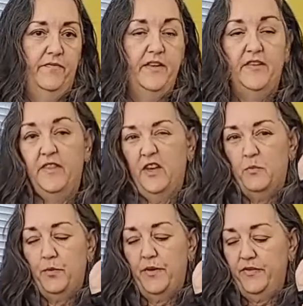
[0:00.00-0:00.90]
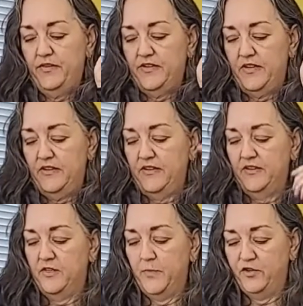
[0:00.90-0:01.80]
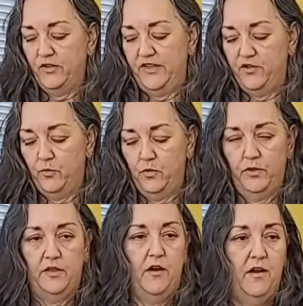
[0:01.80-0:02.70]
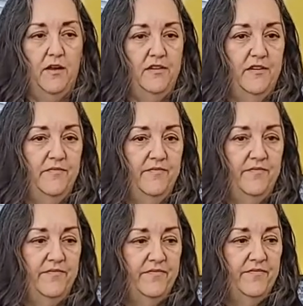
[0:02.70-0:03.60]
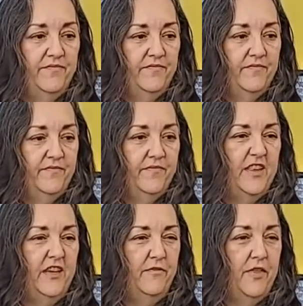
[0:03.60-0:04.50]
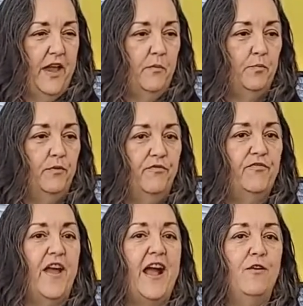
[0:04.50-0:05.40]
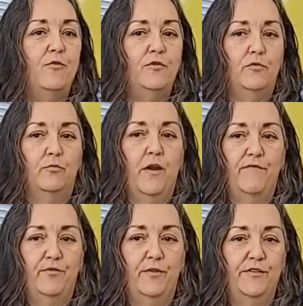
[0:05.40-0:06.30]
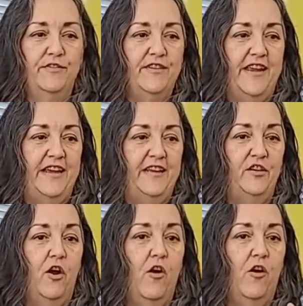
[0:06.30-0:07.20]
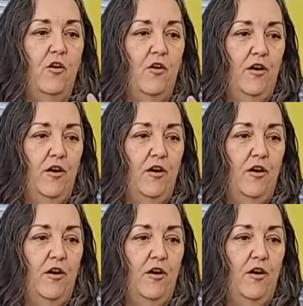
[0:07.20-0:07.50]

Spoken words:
And then in parentheses, especially toward God. Think of that, profound reverence and awe.